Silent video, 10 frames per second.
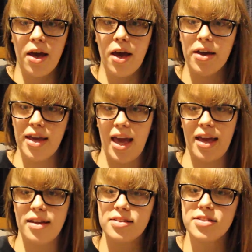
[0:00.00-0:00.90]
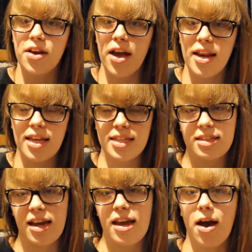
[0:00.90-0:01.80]
Okay, so earlier
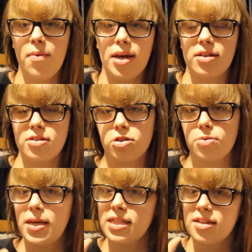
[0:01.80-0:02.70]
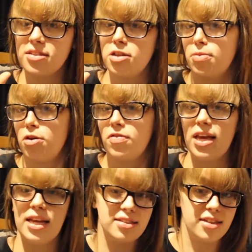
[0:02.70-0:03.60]
today I went and saw Pixar's new movie
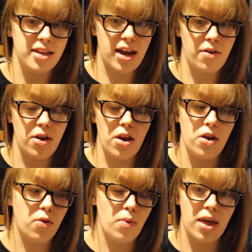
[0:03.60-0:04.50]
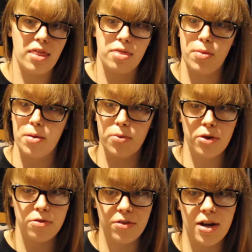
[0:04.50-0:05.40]
Inside Out along with my
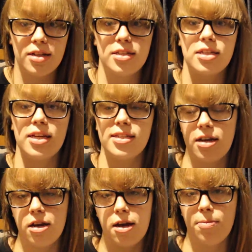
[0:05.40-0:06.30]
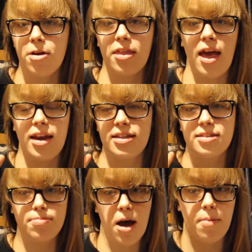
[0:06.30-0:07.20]
boyfriend, his younger brother and his
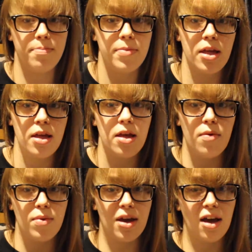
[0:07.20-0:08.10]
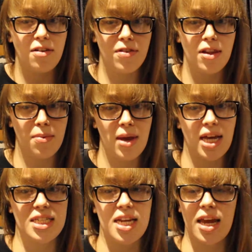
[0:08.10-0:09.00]
mum. We kind of felt like we had
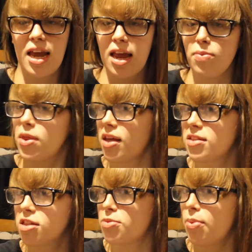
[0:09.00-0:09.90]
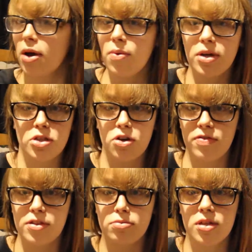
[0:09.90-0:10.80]
to take a kid with us because we weren't quite sure if
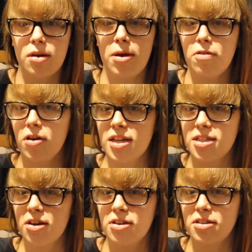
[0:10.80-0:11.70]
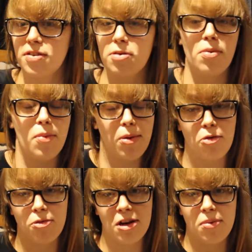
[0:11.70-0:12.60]
this was going to be a really childish film, but we all
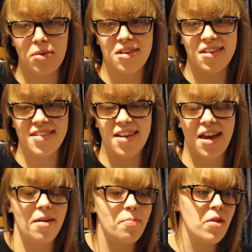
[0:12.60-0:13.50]
really wanted to see it.